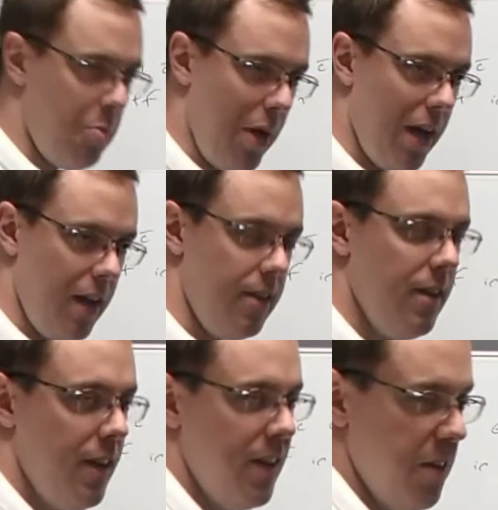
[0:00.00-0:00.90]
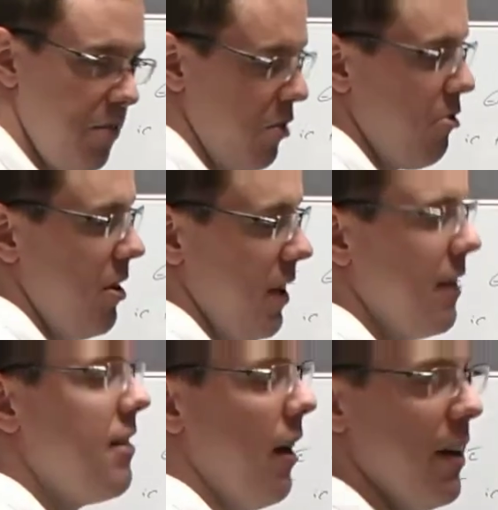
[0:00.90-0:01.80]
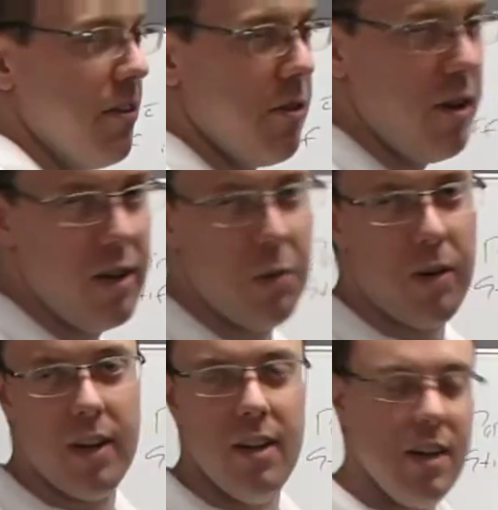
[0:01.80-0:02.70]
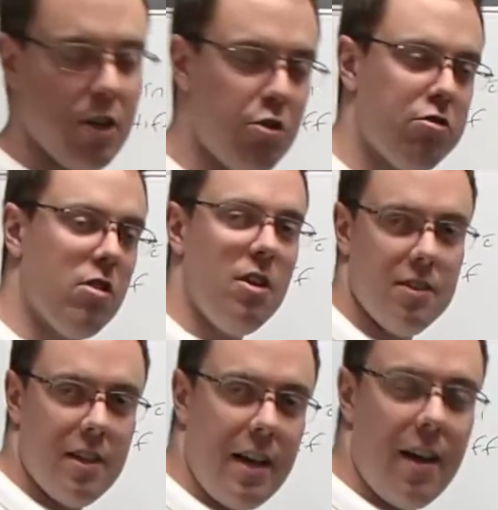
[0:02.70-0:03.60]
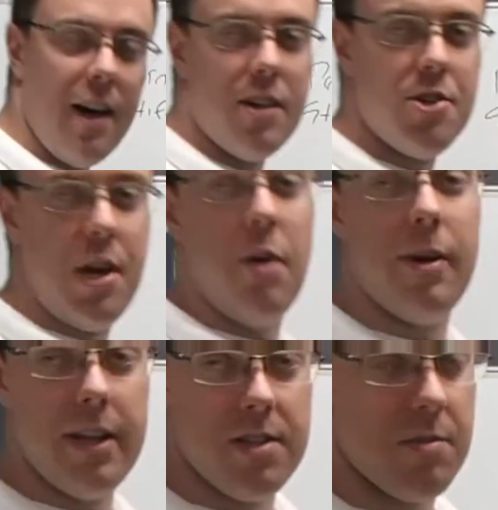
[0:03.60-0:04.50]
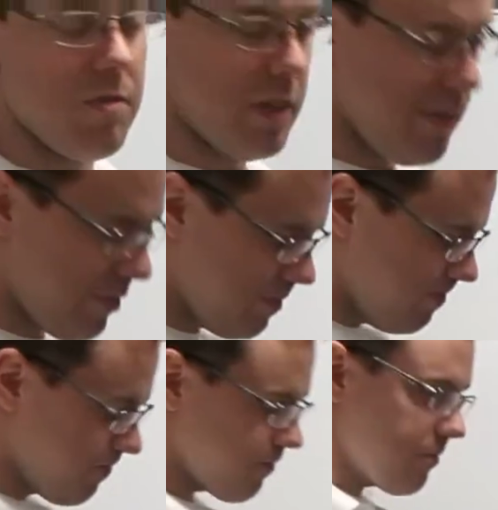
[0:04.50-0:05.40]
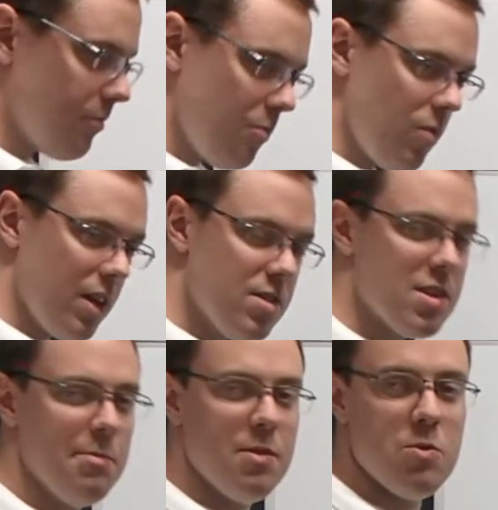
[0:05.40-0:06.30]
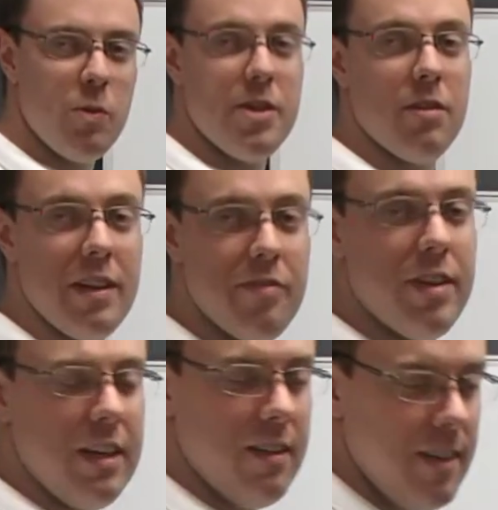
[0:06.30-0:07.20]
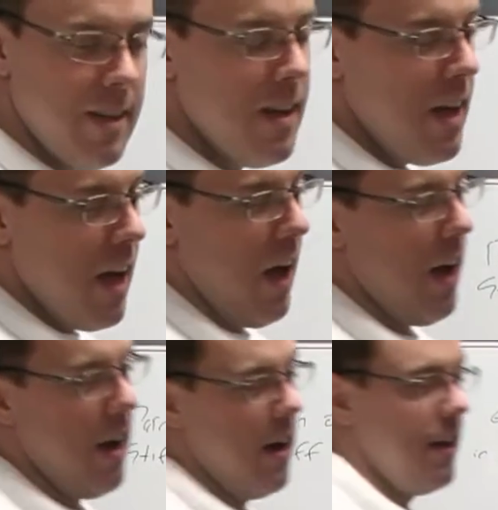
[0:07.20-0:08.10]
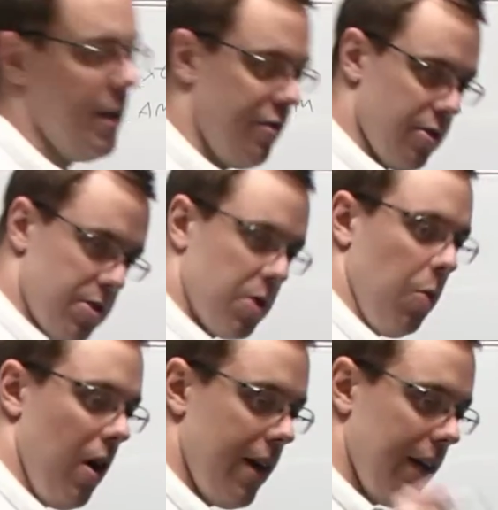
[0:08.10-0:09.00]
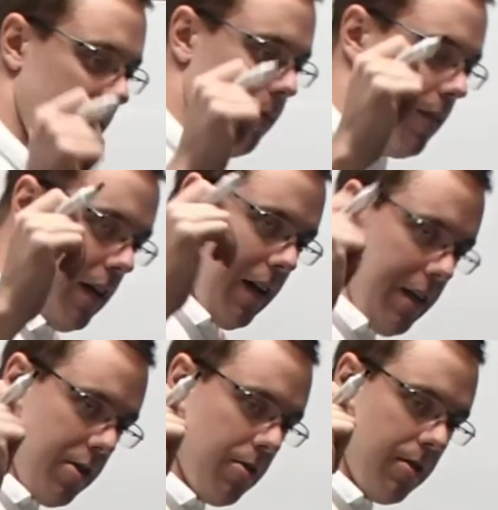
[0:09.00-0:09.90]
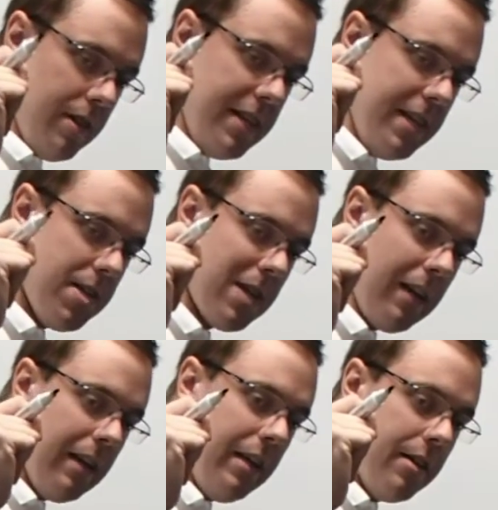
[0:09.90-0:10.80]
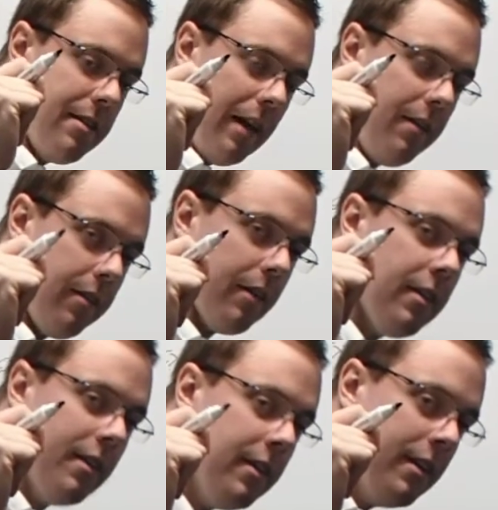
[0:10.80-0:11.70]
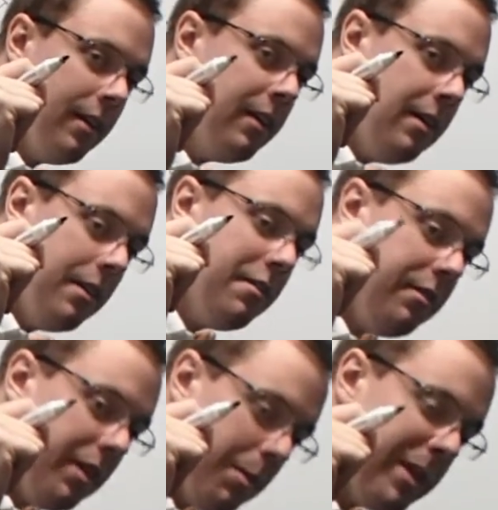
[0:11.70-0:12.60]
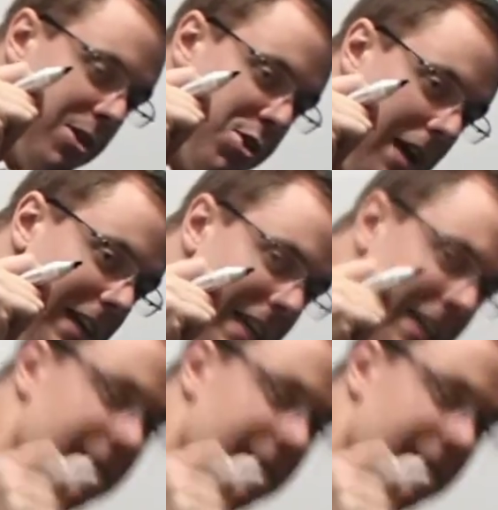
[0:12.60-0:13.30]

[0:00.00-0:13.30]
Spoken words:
bed, you feel really tight through here, you want to crawl to that hot shower to get some relief. Symptoms when you're lifting, if you're squatting and you're descending, you tend to feel a bit shaky,